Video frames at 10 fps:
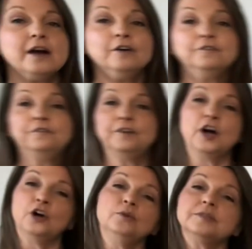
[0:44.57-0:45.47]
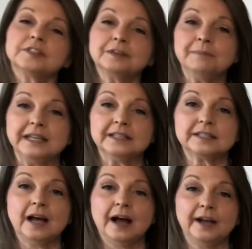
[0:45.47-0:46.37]
faux cement
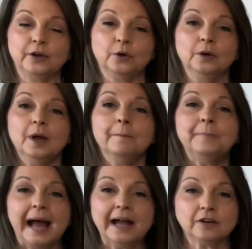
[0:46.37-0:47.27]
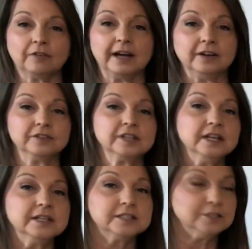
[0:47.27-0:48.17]
tile background
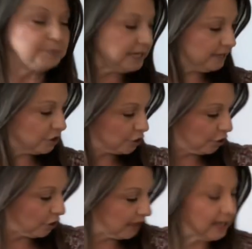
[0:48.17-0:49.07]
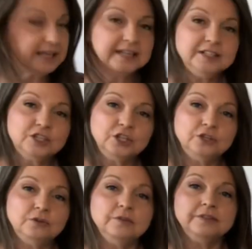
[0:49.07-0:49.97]
to be inserted
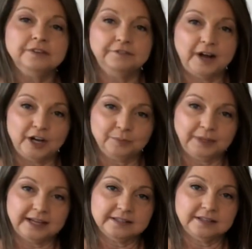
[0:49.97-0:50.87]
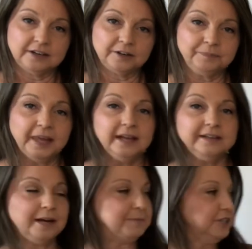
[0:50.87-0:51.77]
into the fireplace here.
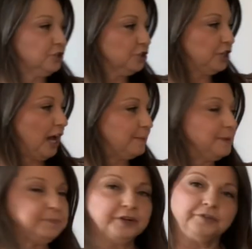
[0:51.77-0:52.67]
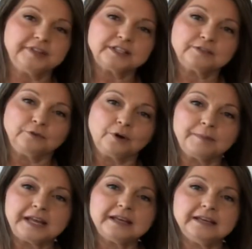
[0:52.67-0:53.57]
Now Mr. Shabby built this for
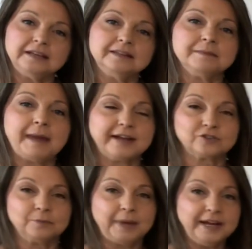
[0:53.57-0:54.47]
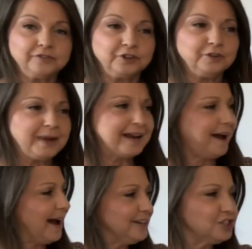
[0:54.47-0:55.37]
me in the master bedroom and
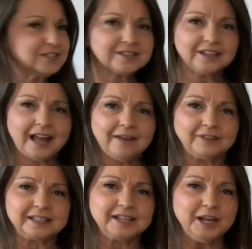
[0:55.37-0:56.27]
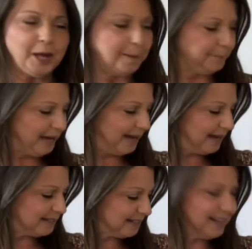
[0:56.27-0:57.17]
I just love it. But